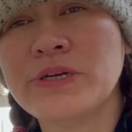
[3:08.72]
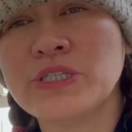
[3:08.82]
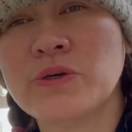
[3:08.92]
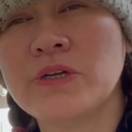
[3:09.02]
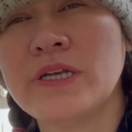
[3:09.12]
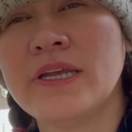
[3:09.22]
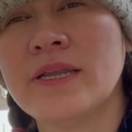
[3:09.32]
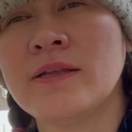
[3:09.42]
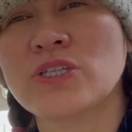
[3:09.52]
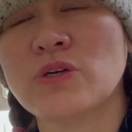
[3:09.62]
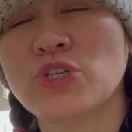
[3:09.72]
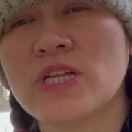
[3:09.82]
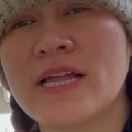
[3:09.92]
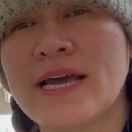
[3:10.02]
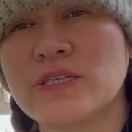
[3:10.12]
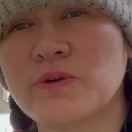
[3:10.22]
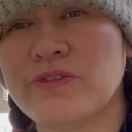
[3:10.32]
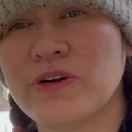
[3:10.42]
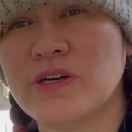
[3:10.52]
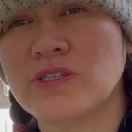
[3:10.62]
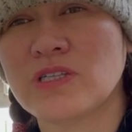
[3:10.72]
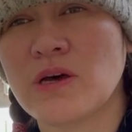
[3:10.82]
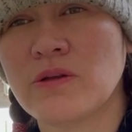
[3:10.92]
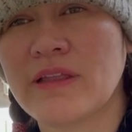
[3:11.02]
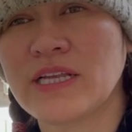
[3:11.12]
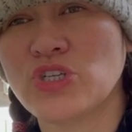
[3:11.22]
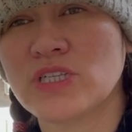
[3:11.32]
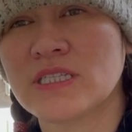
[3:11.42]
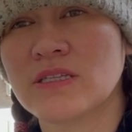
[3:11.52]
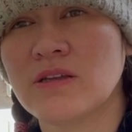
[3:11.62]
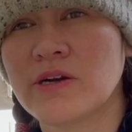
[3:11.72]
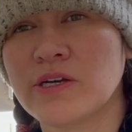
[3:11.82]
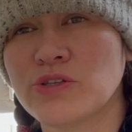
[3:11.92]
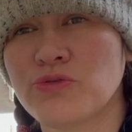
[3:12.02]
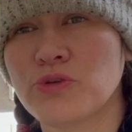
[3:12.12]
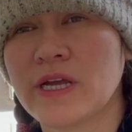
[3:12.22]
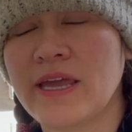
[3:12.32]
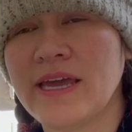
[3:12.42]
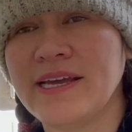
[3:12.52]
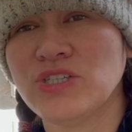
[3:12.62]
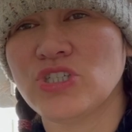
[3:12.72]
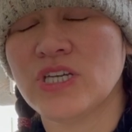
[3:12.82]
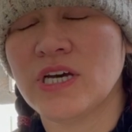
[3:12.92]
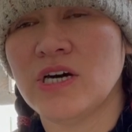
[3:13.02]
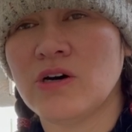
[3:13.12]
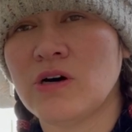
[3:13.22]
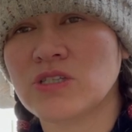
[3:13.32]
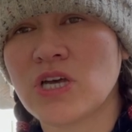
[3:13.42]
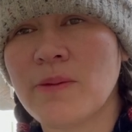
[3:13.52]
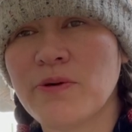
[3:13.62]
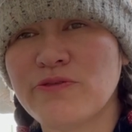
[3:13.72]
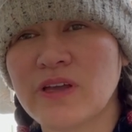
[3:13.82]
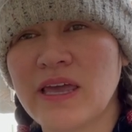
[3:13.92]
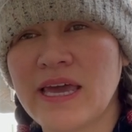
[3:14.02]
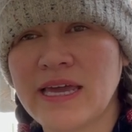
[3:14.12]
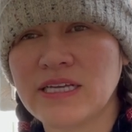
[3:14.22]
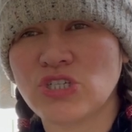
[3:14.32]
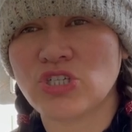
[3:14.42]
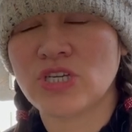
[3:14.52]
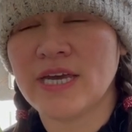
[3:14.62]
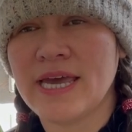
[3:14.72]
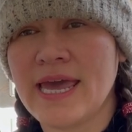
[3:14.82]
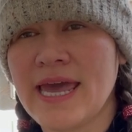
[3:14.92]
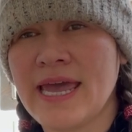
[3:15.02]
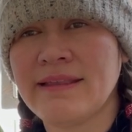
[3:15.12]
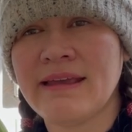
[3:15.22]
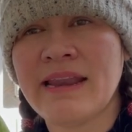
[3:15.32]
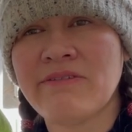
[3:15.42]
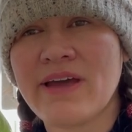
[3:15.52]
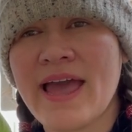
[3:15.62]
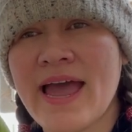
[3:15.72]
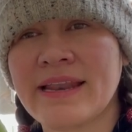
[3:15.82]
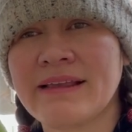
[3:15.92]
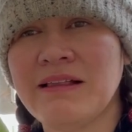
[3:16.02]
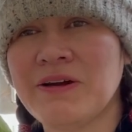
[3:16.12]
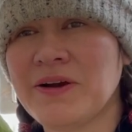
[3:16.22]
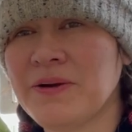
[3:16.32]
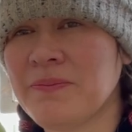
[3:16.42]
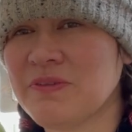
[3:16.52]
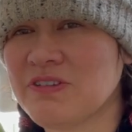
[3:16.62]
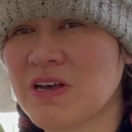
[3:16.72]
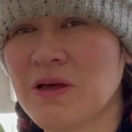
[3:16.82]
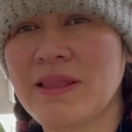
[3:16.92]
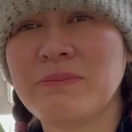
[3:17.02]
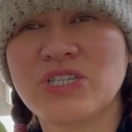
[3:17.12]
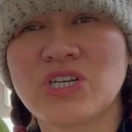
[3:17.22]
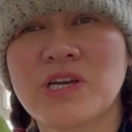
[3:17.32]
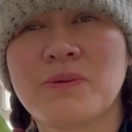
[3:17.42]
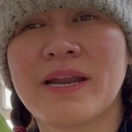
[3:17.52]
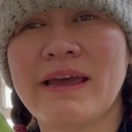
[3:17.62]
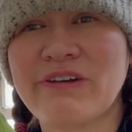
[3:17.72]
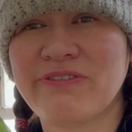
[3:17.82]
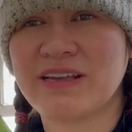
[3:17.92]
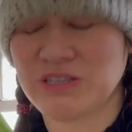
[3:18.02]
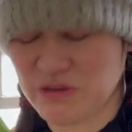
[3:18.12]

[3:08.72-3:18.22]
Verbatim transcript: his owner didn't socialize with her, so they just look her through the cage, on top of the cage, and they never handle her. So let me show you what I have done